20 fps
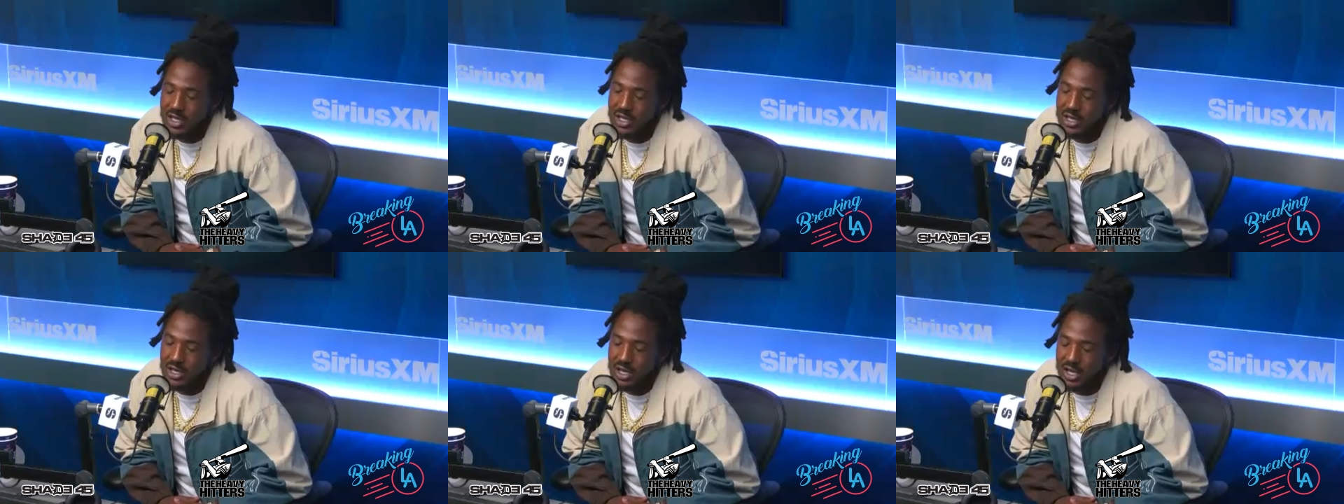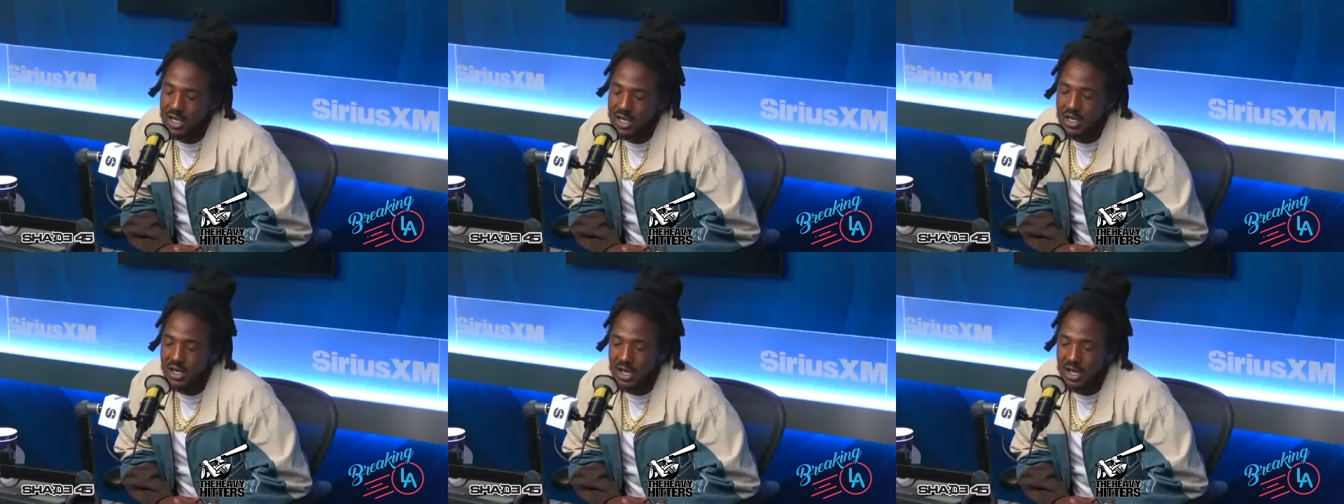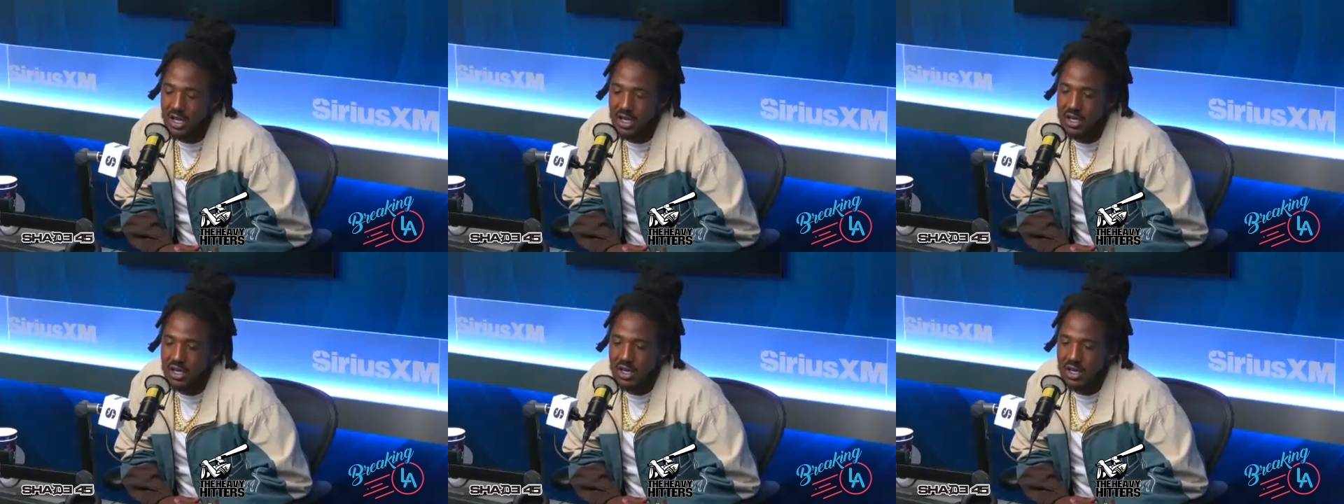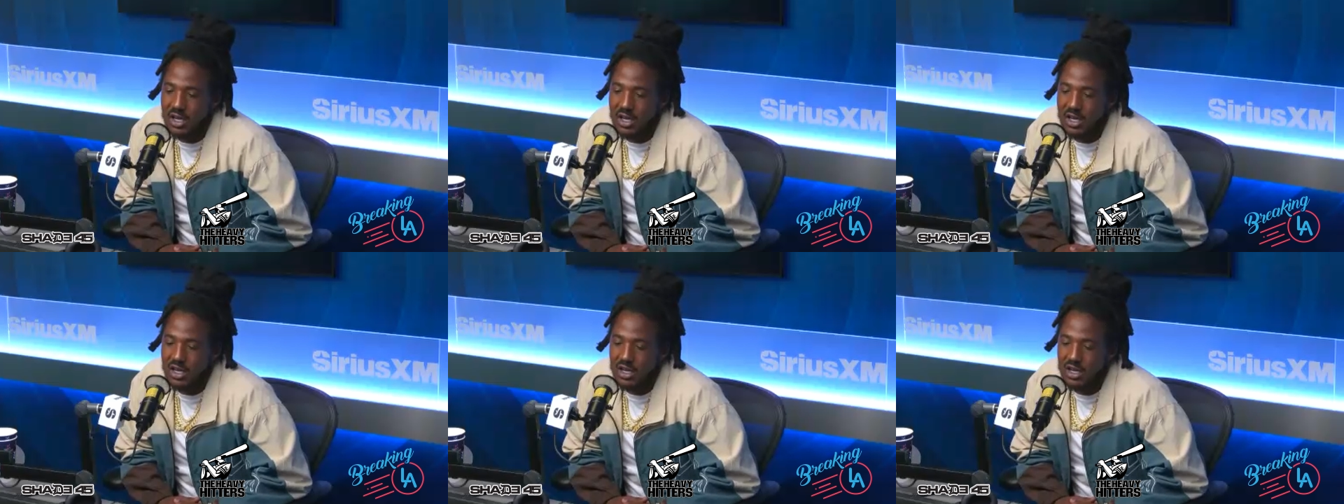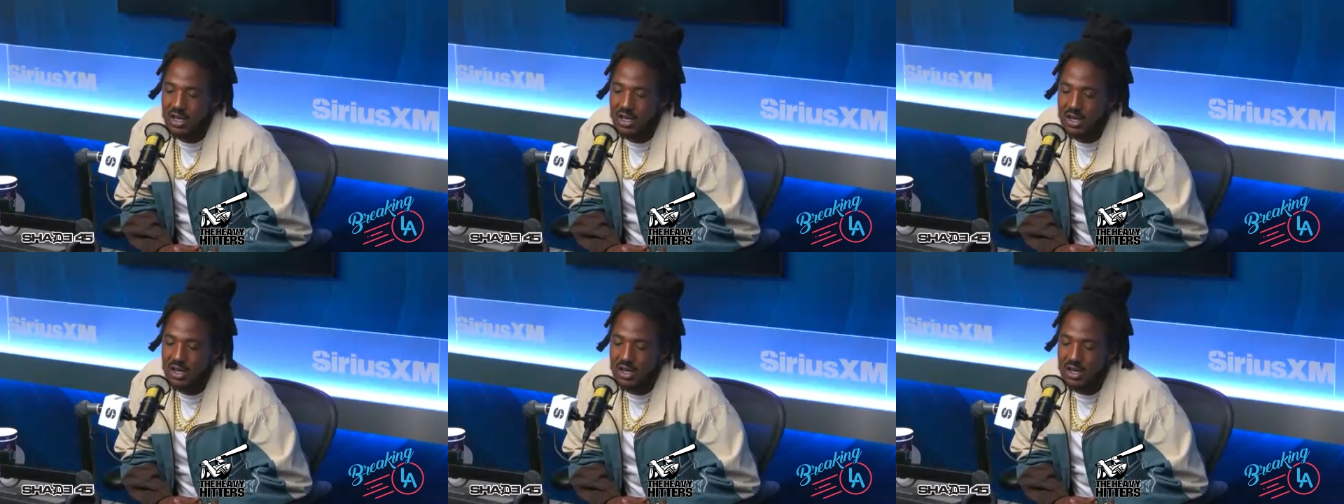and
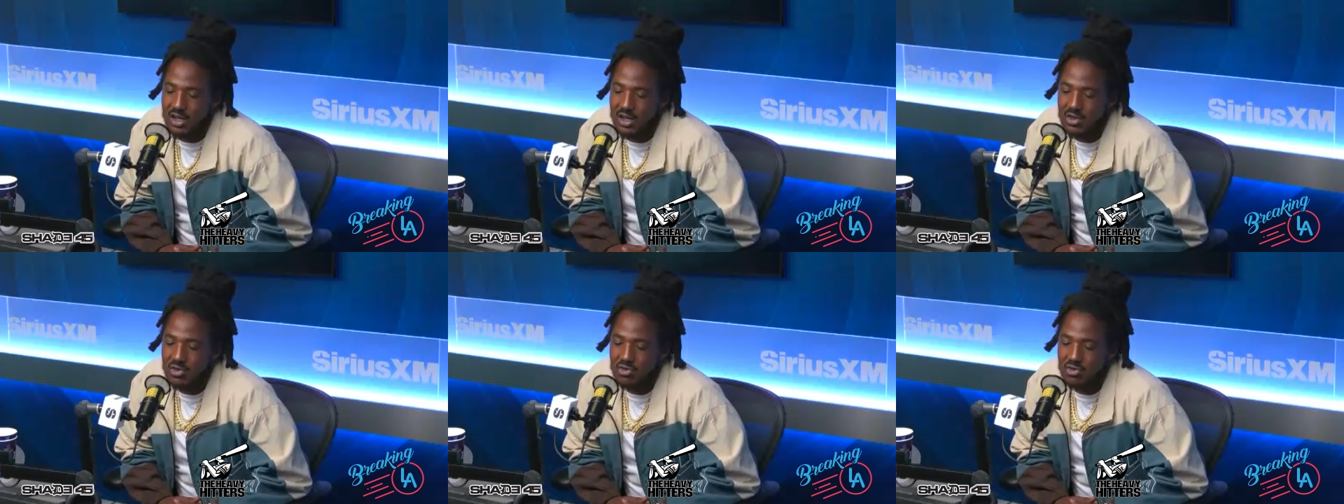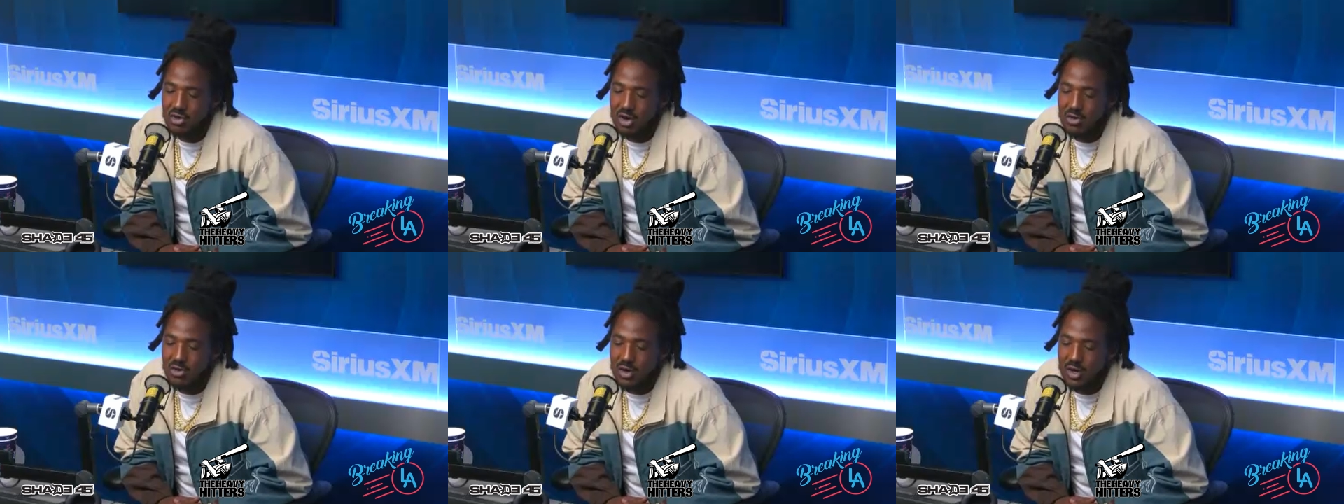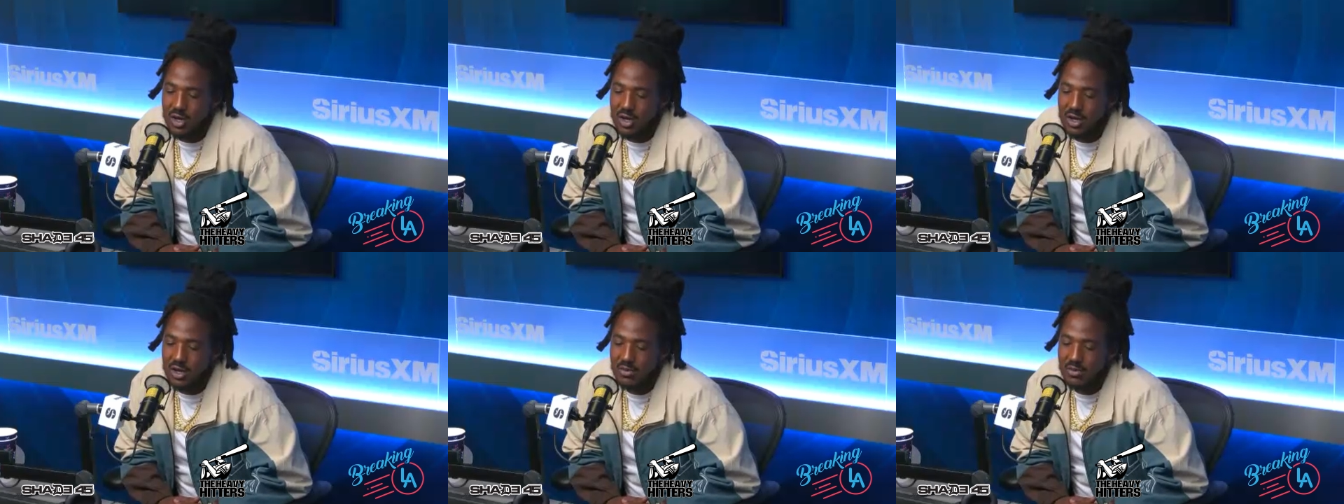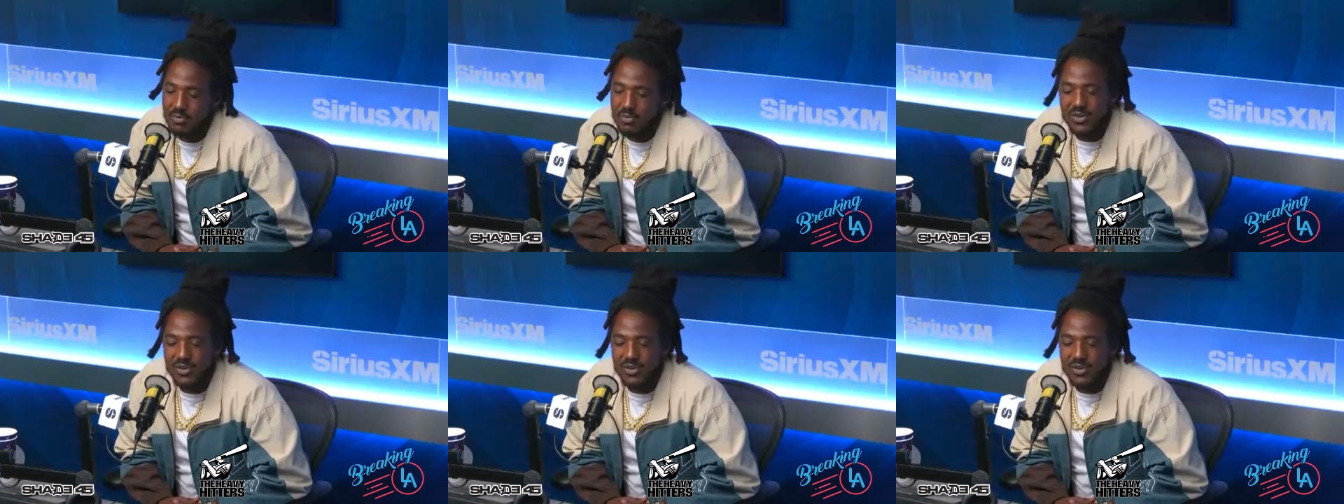be